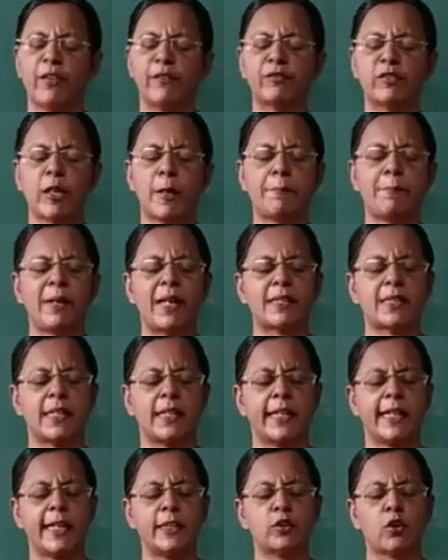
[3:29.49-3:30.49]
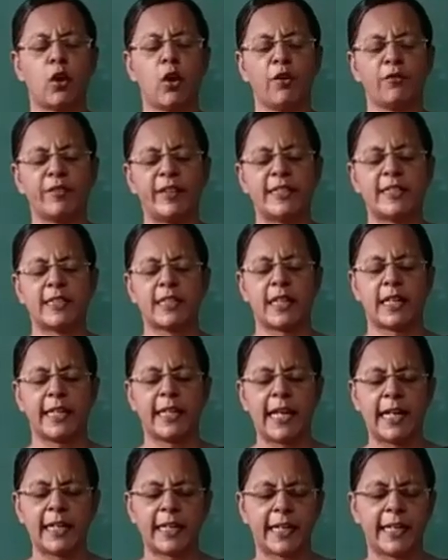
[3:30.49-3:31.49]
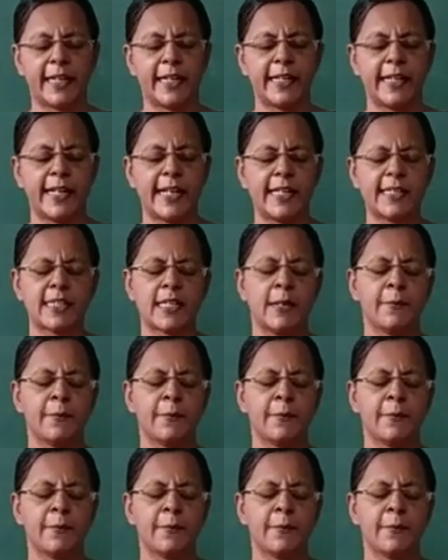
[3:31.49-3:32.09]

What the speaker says: 50% of its real radius,